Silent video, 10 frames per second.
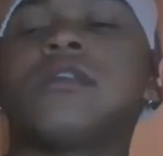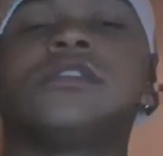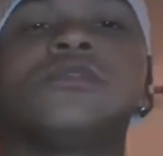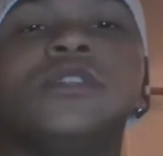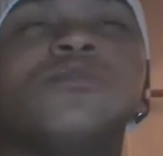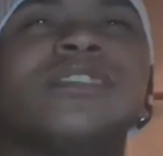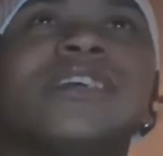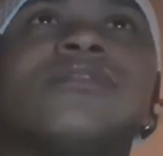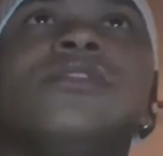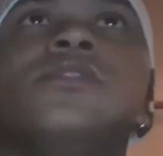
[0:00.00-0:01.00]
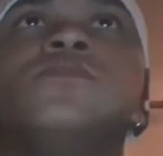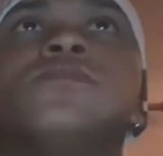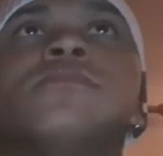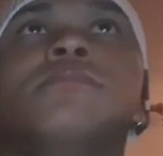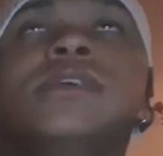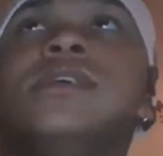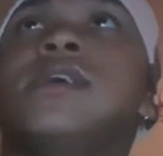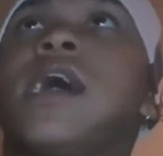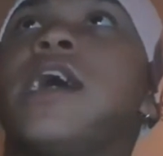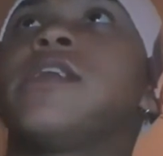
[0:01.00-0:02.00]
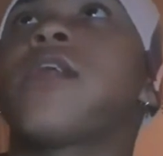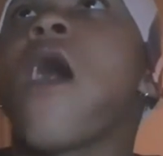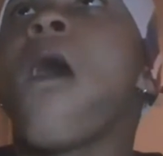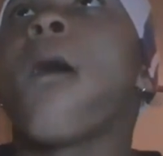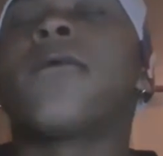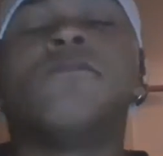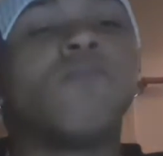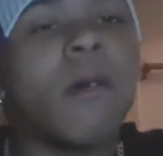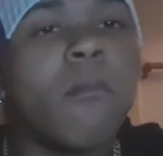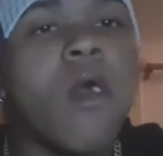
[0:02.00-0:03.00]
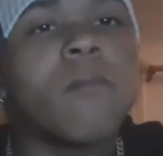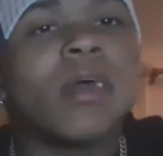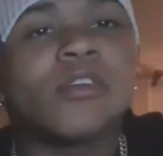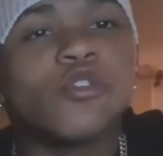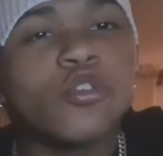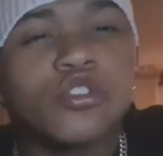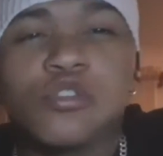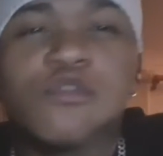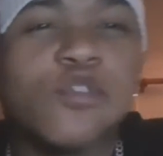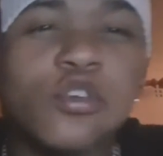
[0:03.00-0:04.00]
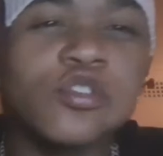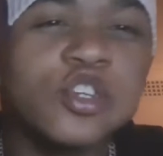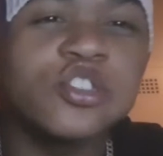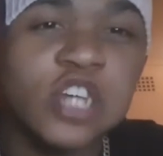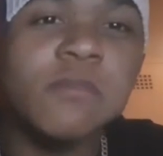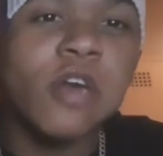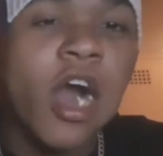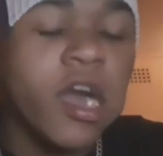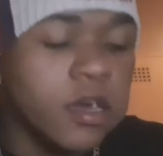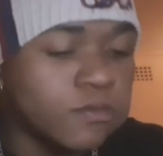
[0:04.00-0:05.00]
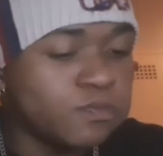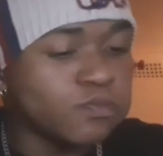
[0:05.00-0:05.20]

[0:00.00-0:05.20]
So it was actually me and my boy Matt Dawson fought the same guy.